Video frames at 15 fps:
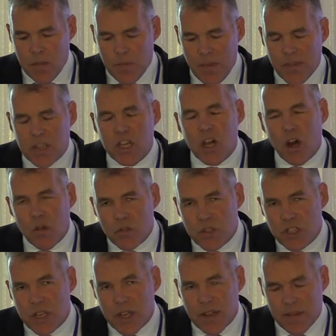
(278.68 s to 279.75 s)
But the
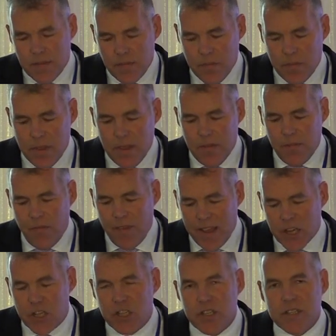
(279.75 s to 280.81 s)
culture, the
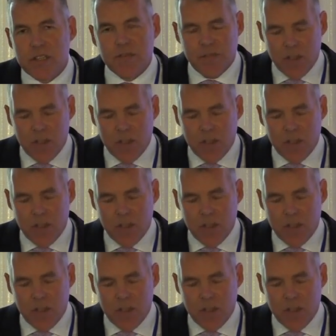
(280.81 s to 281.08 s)
infectious